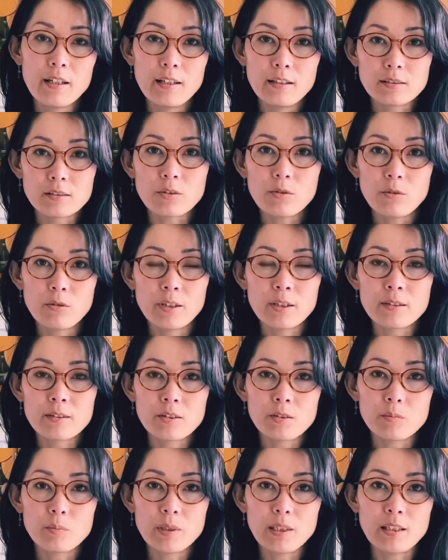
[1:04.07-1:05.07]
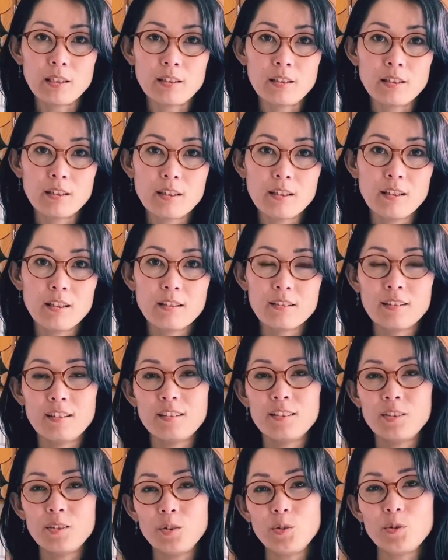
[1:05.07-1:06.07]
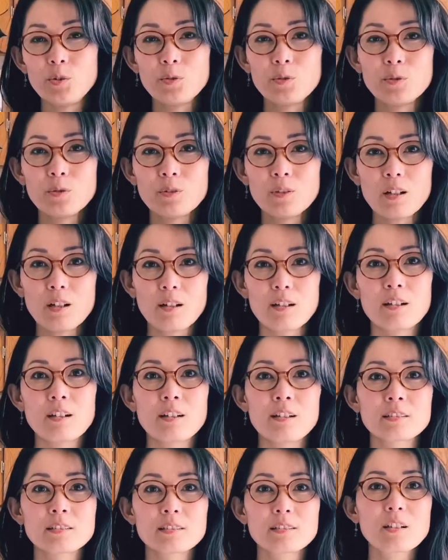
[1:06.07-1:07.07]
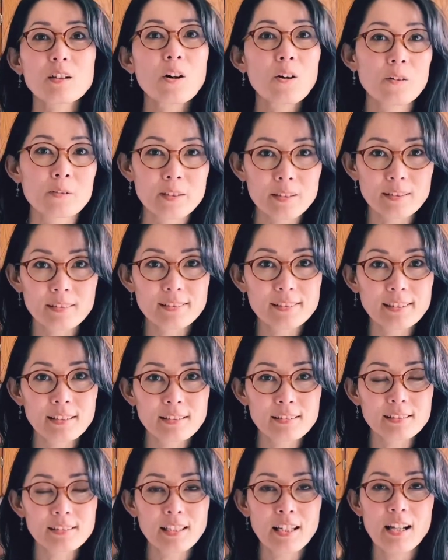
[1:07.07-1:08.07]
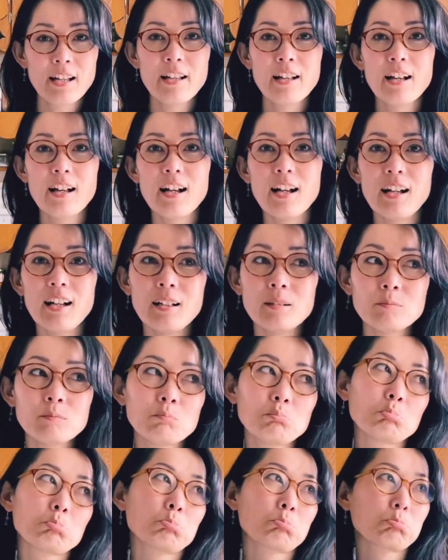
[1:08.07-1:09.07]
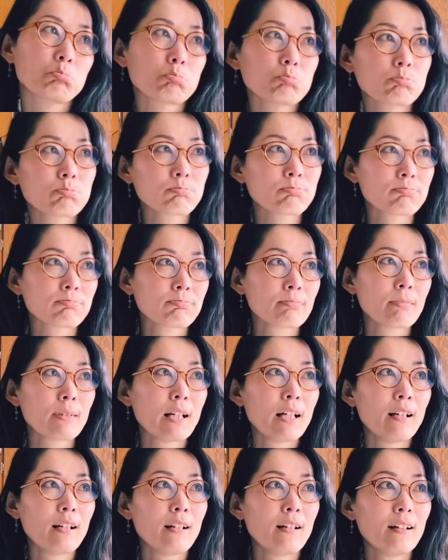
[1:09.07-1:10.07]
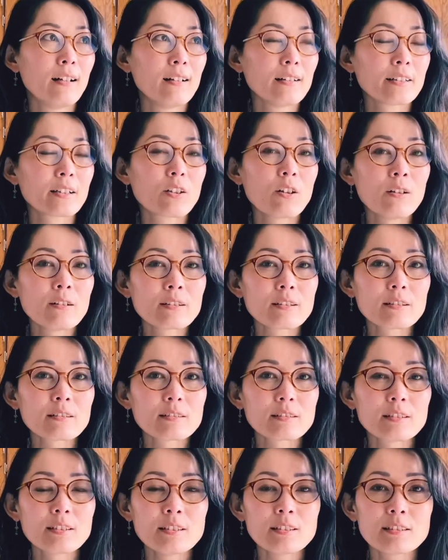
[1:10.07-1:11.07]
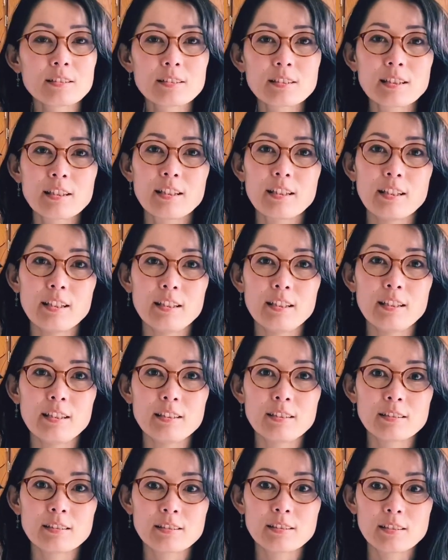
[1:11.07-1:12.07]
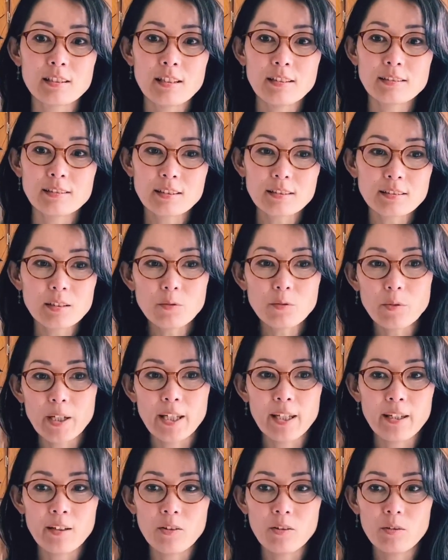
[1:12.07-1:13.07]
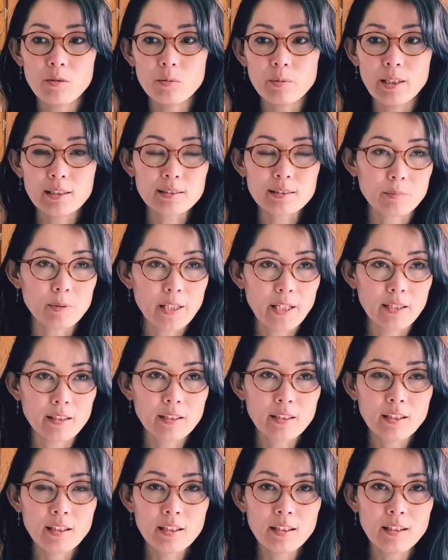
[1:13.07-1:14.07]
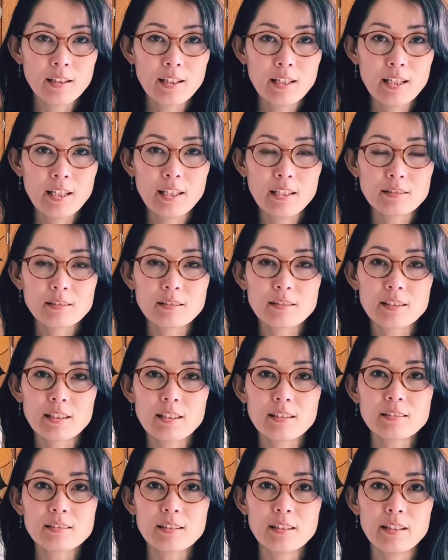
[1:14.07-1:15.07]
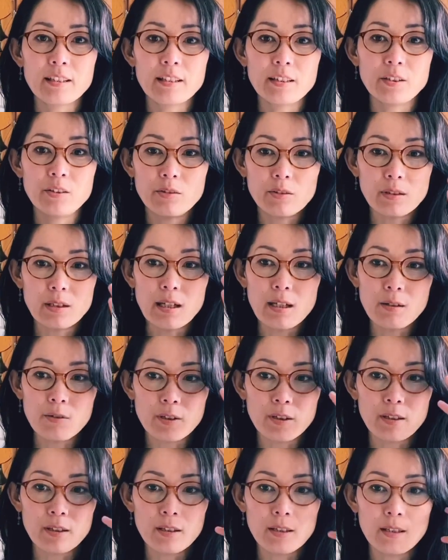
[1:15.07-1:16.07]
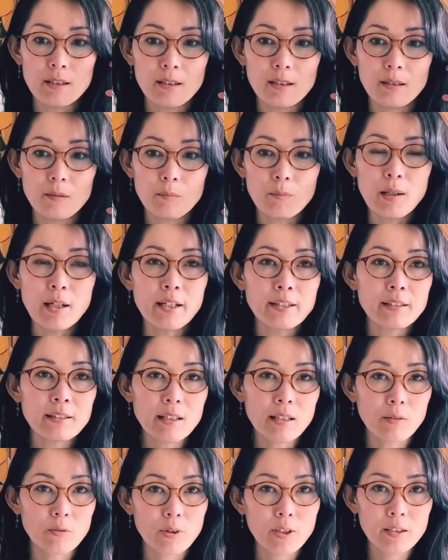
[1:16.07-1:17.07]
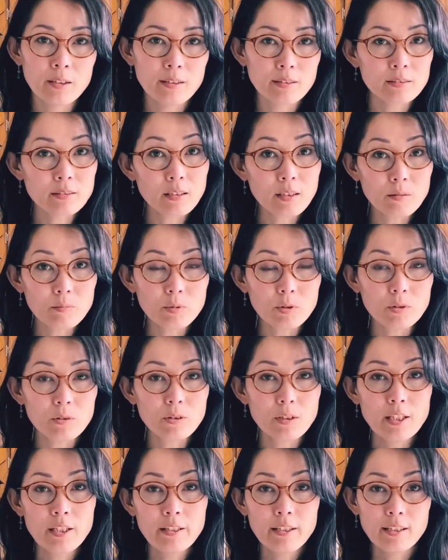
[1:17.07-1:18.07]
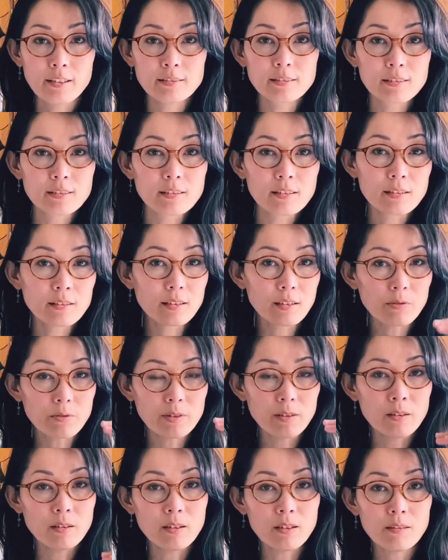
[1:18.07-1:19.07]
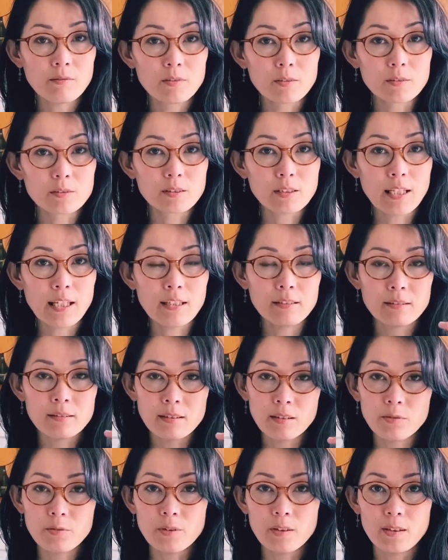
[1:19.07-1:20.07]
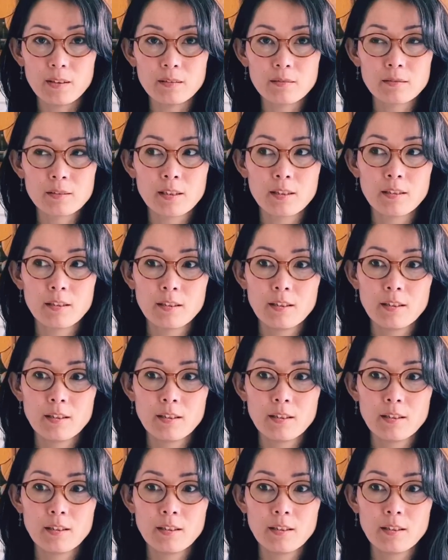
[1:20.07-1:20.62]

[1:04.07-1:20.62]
is going to be the new earth consciousness. The consciousness is just a way of explaining it. It's just like our mind awareness level. It's just the different levels and different